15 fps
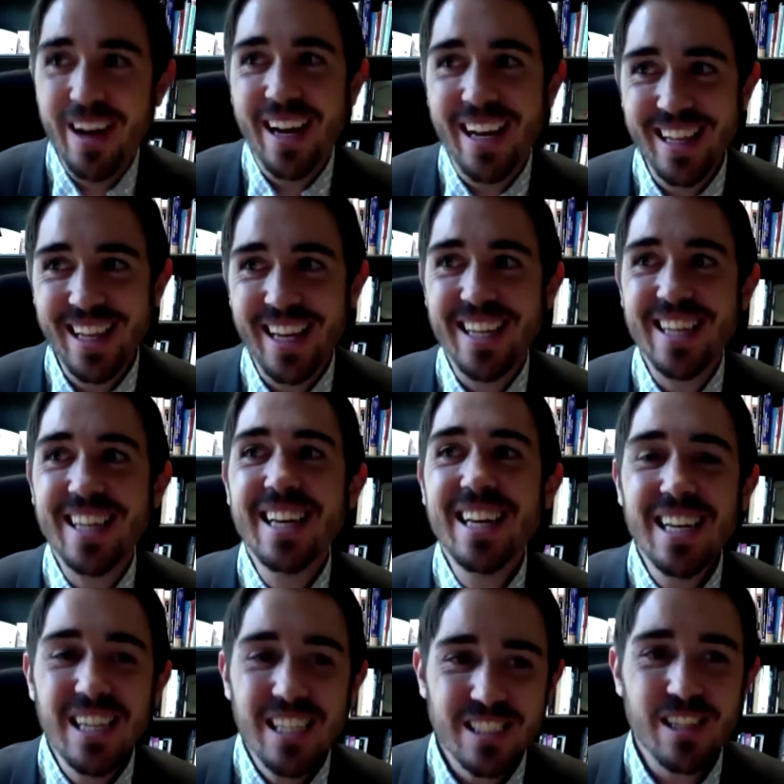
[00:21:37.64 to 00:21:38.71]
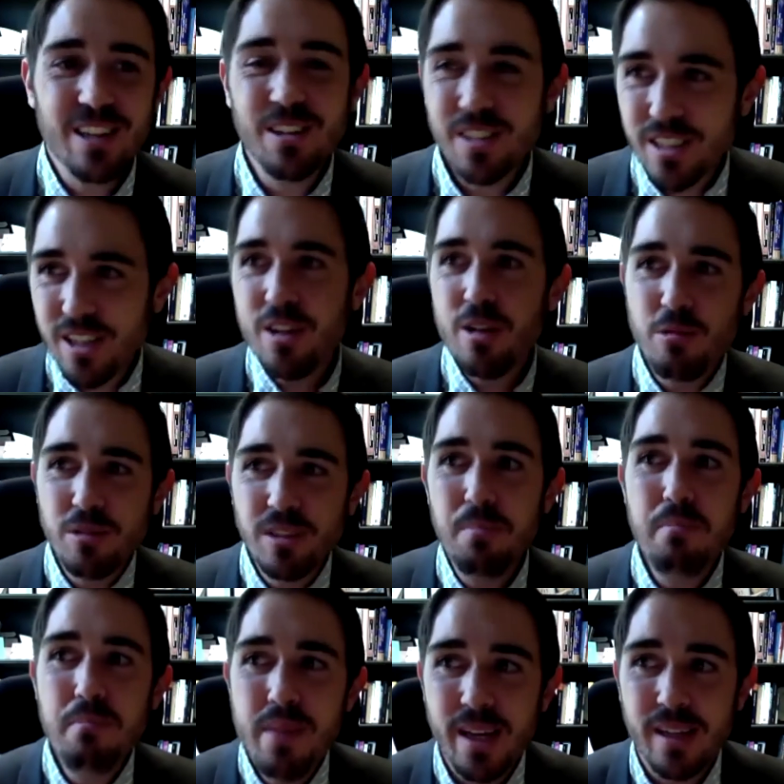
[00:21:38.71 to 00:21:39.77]
right? Like, so so there was a
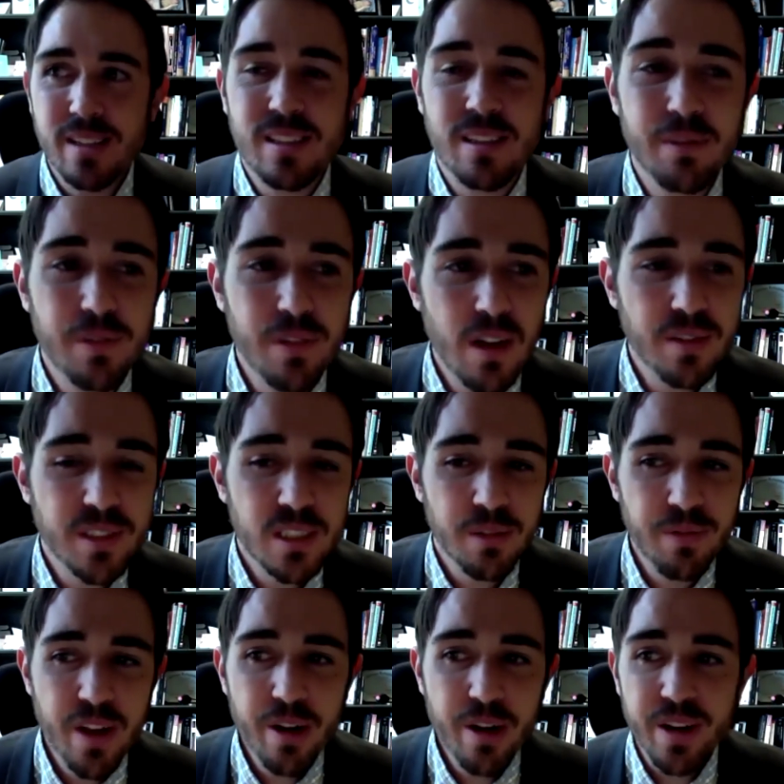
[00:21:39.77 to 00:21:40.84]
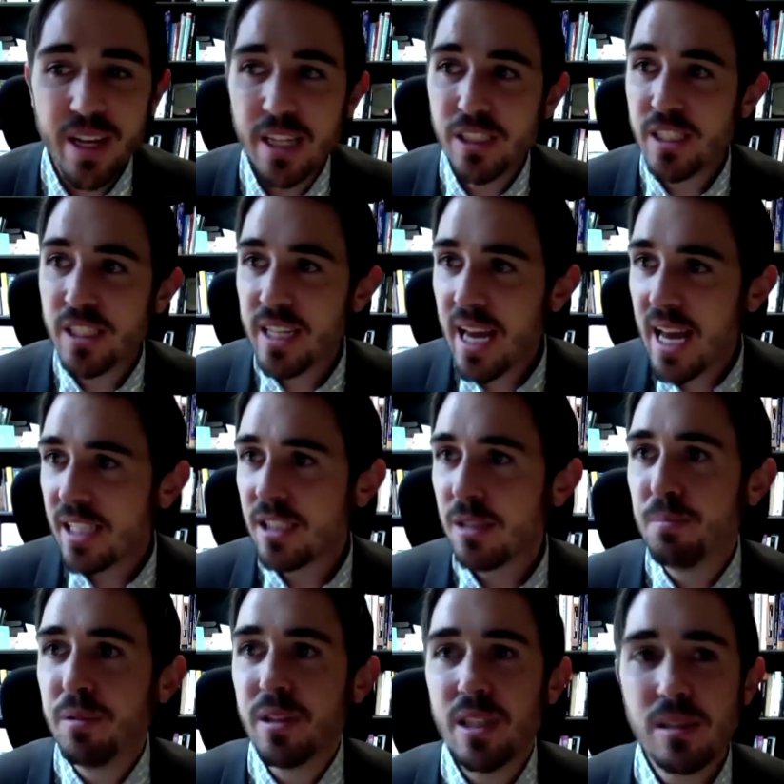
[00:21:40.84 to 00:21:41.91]
mix of of severity. And she asked
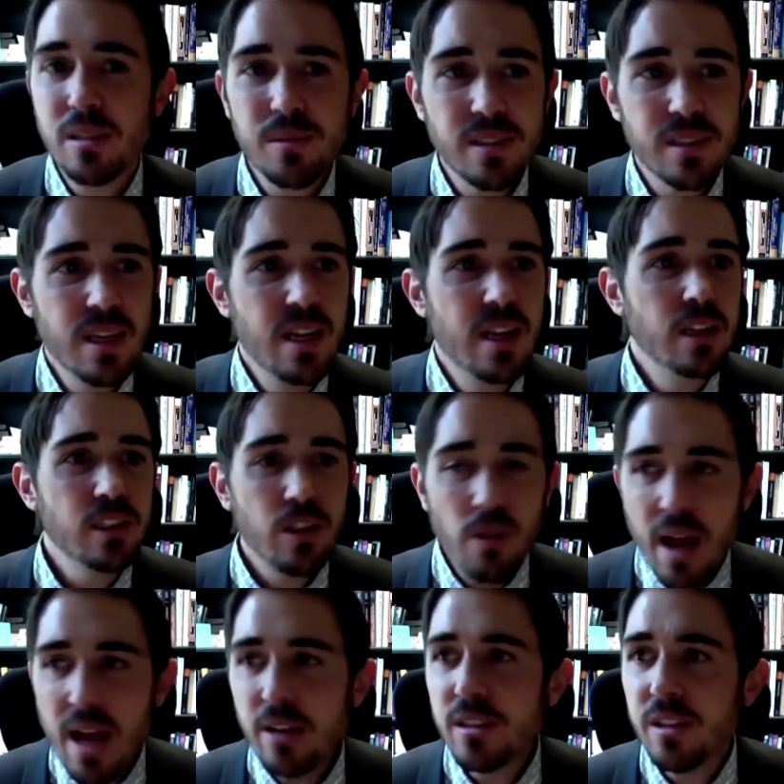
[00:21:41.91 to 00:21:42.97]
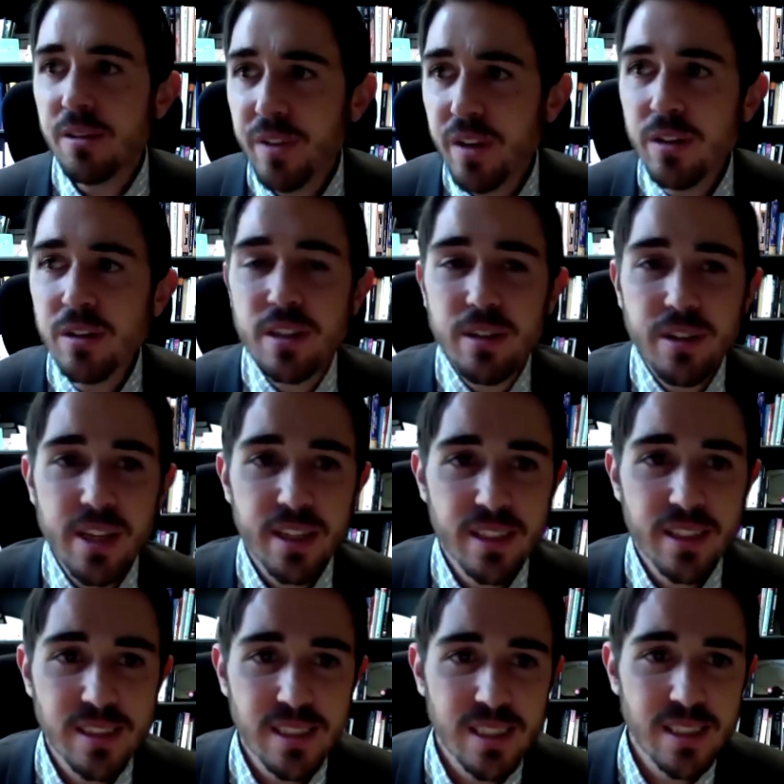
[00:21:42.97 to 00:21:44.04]
participants, so how severe do you think
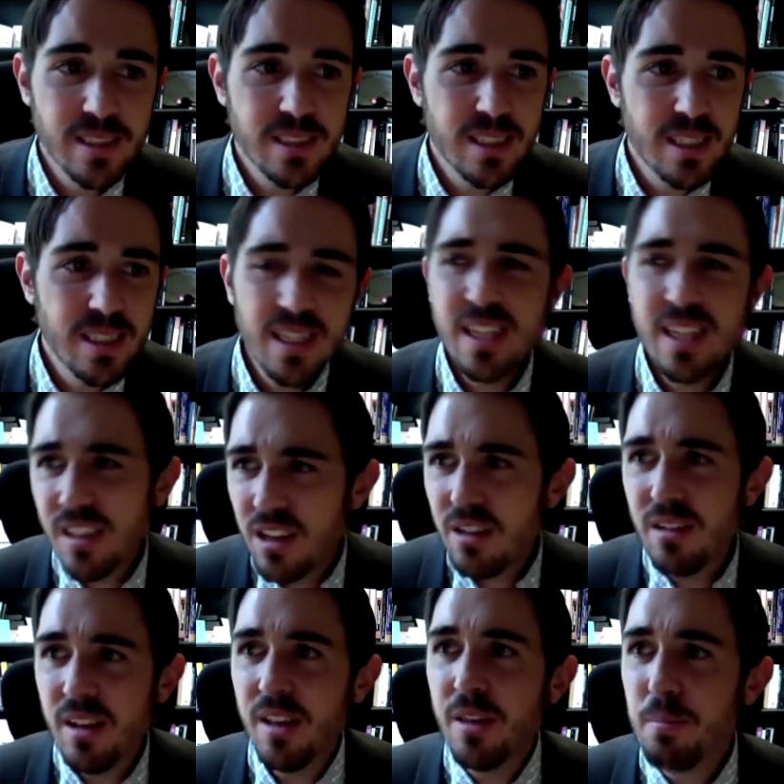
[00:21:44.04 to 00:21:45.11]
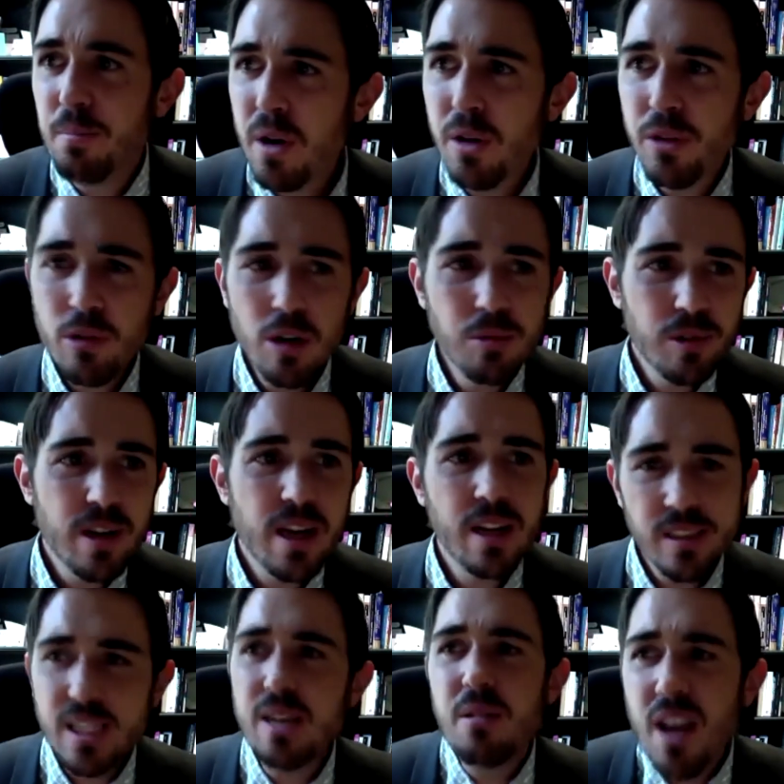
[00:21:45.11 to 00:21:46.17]
this is? And eh, you know, both groups were kind of
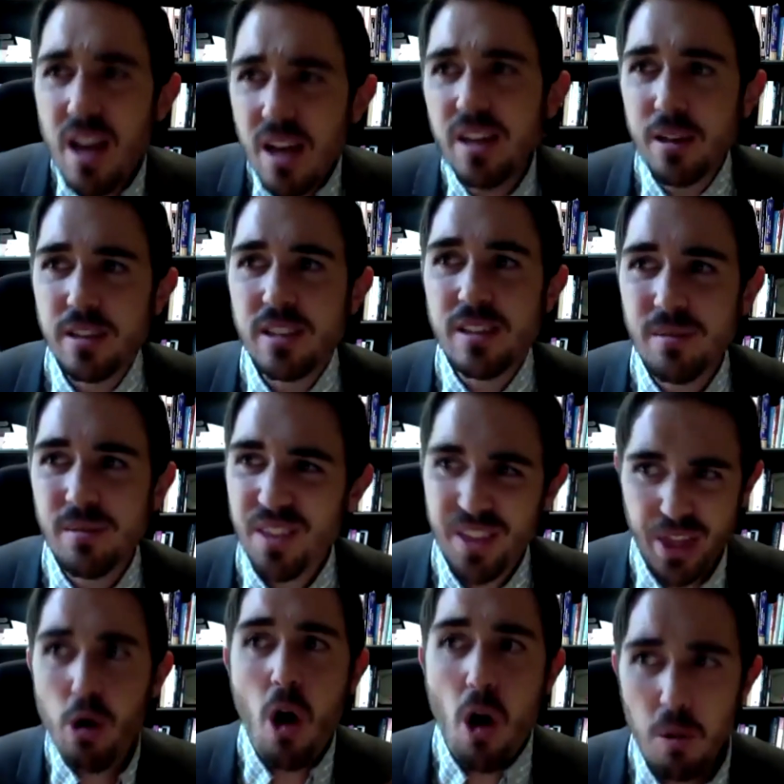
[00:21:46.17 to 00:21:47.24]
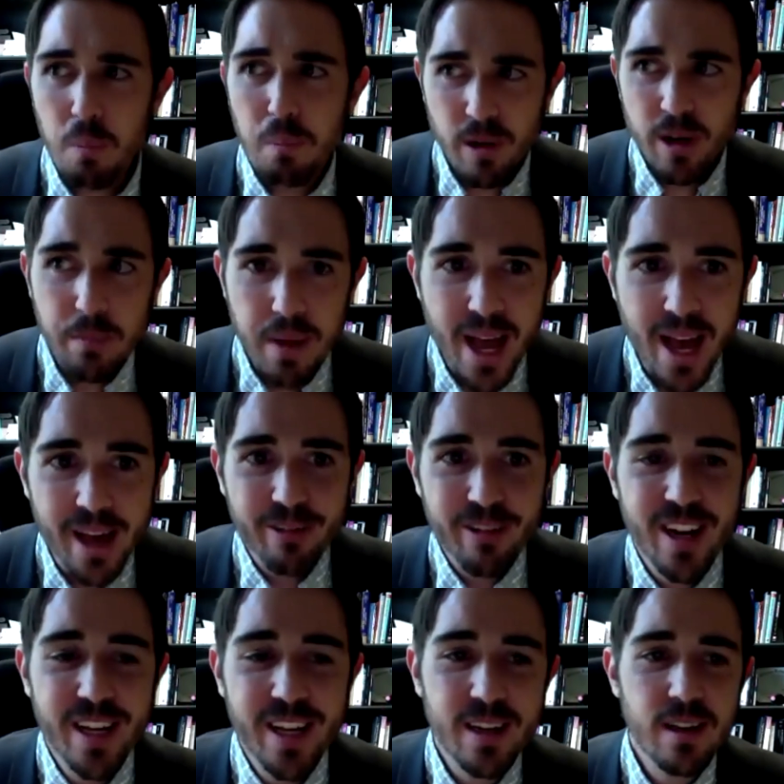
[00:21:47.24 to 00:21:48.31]
saying, oh, it's, they're all pretty bad,
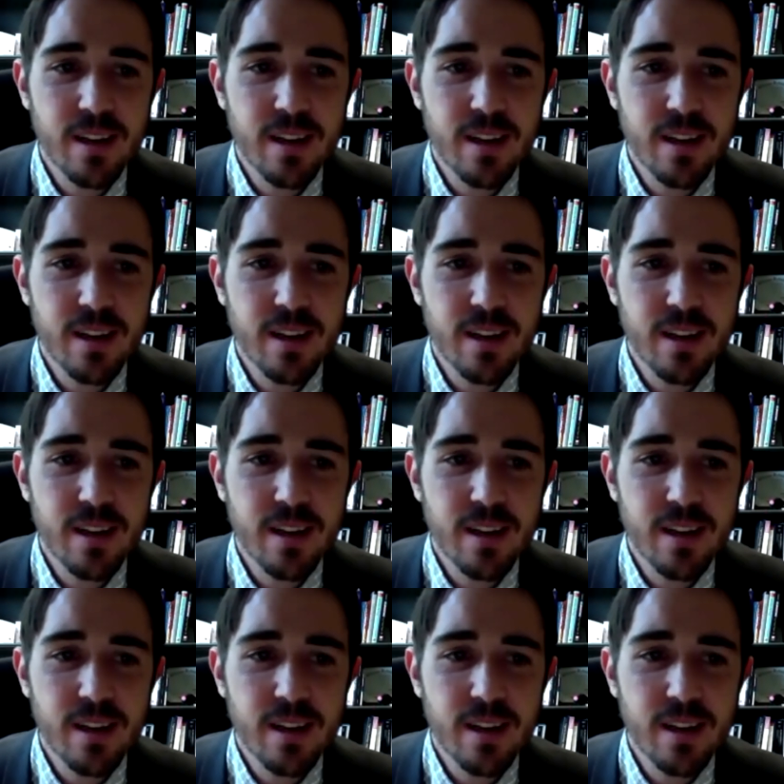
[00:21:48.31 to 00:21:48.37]
right?